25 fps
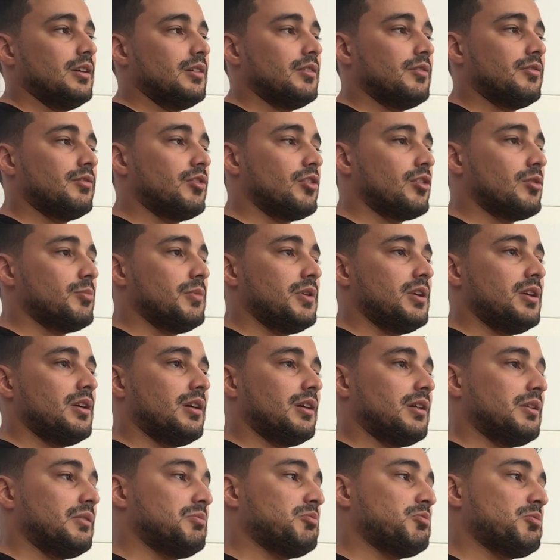For me,
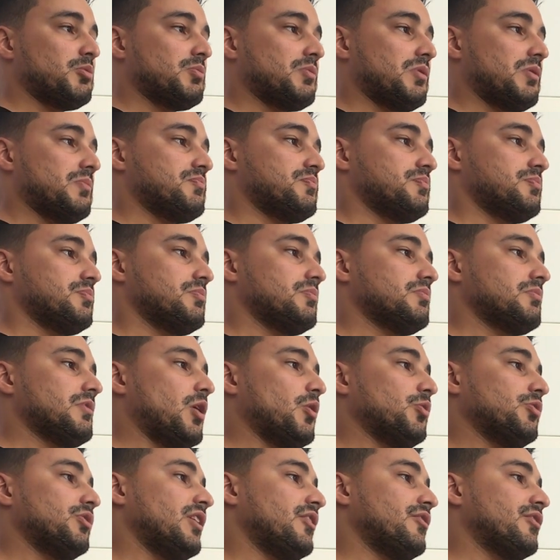I'll
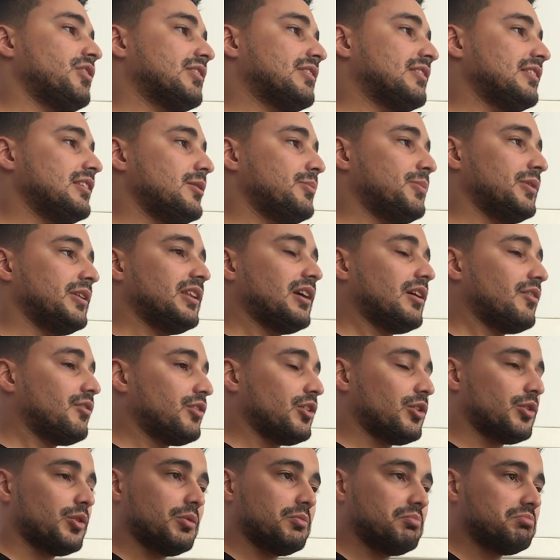never sleep in the
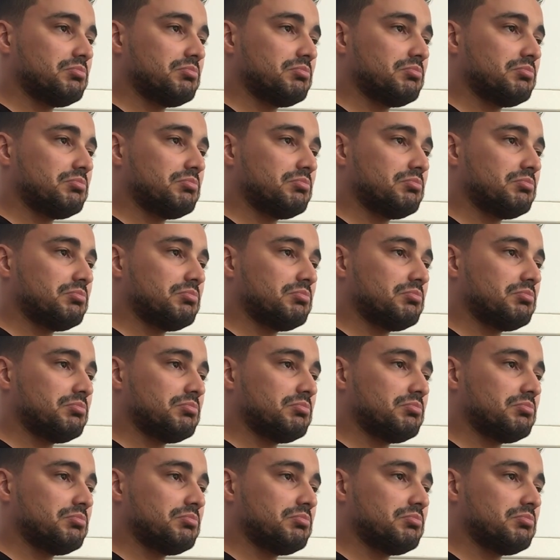afternoon.